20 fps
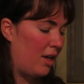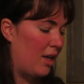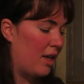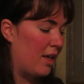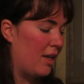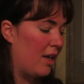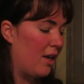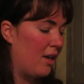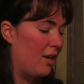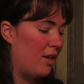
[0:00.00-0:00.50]

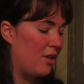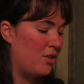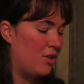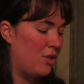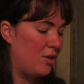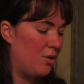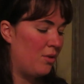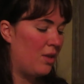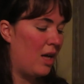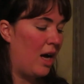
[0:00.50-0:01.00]
and
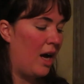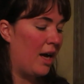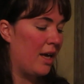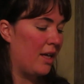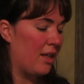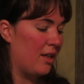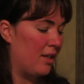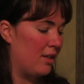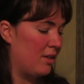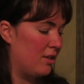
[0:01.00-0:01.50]
to the
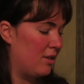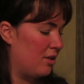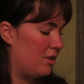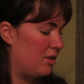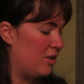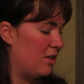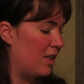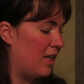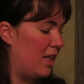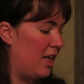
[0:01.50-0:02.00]
island
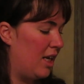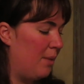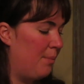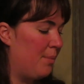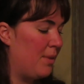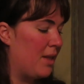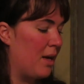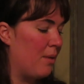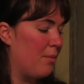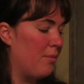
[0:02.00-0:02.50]
to
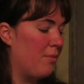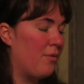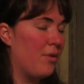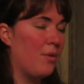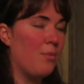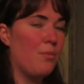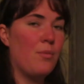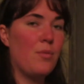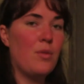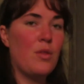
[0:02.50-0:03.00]
keep them
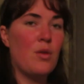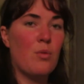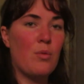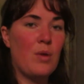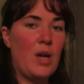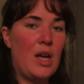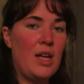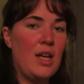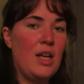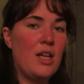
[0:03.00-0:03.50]
from the
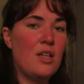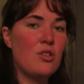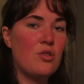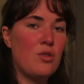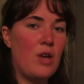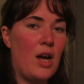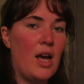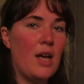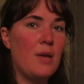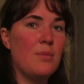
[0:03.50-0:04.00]
raiding
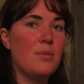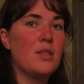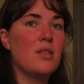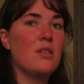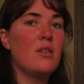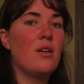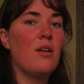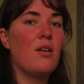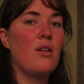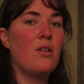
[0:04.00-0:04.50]

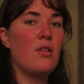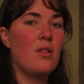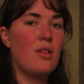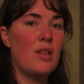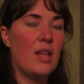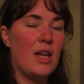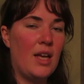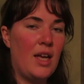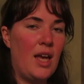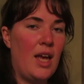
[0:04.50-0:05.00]
tribes
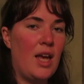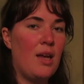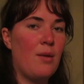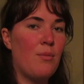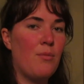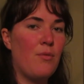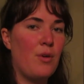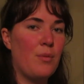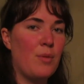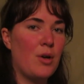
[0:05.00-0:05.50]
that
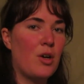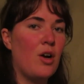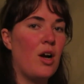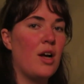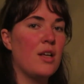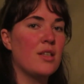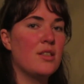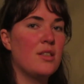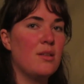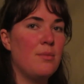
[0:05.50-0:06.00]
came from
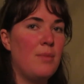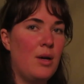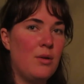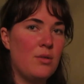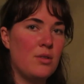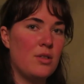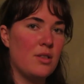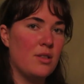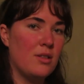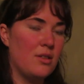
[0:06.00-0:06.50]
across the
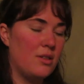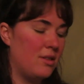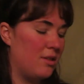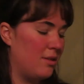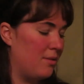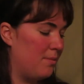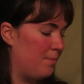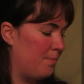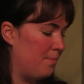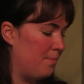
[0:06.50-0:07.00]
mountains.